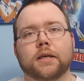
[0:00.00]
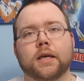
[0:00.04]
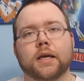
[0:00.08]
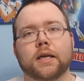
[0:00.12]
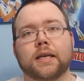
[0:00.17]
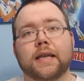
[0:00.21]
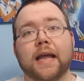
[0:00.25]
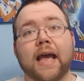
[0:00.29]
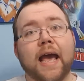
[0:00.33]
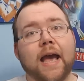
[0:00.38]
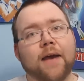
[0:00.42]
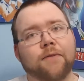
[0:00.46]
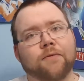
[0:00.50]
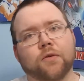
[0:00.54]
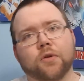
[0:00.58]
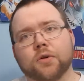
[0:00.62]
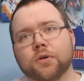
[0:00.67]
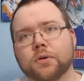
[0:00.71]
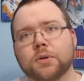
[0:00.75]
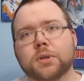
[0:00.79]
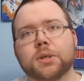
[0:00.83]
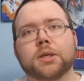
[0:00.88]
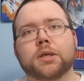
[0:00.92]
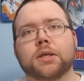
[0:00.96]

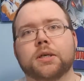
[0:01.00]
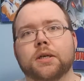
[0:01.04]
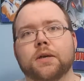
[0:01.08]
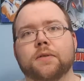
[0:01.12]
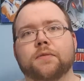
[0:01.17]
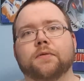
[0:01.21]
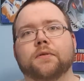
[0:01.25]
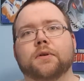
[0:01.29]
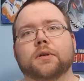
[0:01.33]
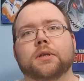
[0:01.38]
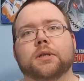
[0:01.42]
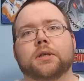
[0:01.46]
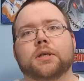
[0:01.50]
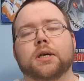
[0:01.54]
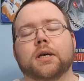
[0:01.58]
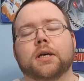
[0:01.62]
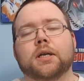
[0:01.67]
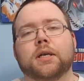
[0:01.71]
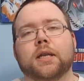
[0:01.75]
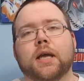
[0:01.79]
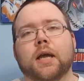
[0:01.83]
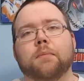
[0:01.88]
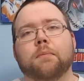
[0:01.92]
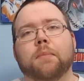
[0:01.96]
cadavers and different uh,
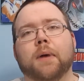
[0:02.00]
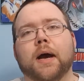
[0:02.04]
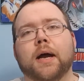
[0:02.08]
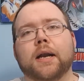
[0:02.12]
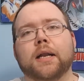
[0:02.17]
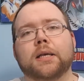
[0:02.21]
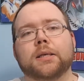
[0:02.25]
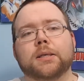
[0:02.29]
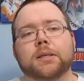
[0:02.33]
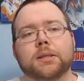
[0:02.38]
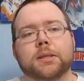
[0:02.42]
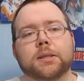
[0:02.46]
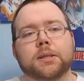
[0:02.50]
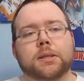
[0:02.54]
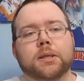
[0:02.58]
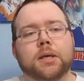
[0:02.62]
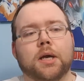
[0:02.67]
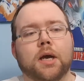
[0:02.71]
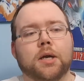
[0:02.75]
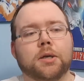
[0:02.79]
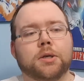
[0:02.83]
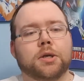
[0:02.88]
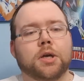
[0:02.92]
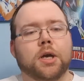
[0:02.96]
dead bodies and
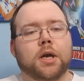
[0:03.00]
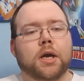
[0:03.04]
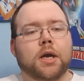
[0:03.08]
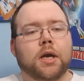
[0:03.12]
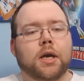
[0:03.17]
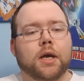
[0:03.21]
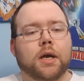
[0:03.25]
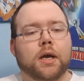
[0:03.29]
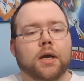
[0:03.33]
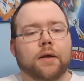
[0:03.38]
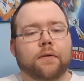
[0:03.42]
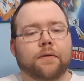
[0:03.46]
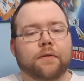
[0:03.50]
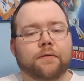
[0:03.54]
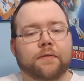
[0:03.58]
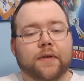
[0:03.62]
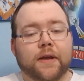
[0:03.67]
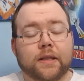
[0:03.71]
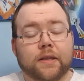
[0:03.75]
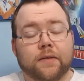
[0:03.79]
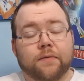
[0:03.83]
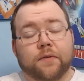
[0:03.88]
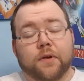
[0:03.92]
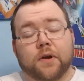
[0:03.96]
such uh, in
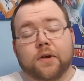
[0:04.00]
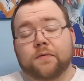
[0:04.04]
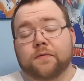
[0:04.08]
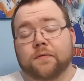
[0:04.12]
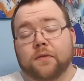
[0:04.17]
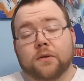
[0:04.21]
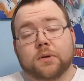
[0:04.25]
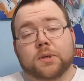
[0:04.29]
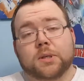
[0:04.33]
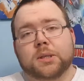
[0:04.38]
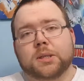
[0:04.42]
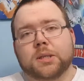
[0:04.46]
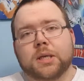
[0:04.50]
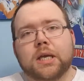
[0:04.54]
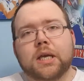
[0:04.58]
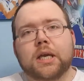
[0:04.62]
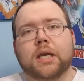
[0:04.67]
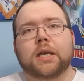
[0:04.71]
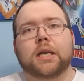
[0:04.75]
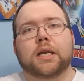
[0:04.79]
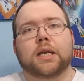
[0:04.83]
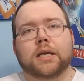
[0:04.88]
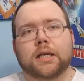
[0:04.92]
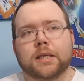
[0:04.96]
fact, the very first
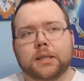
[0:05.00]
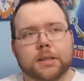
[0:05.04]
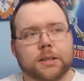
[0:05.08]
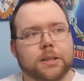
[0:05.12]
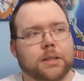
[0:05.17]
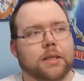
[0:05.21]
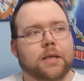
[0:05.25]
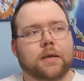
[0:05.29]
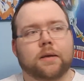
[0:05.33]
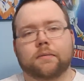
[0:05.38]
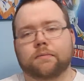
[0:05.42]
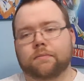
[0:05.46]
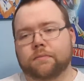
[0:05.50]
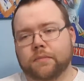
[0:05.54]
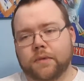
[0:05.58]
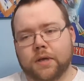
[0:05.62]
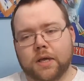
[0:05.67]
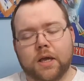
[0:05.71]
scene is the,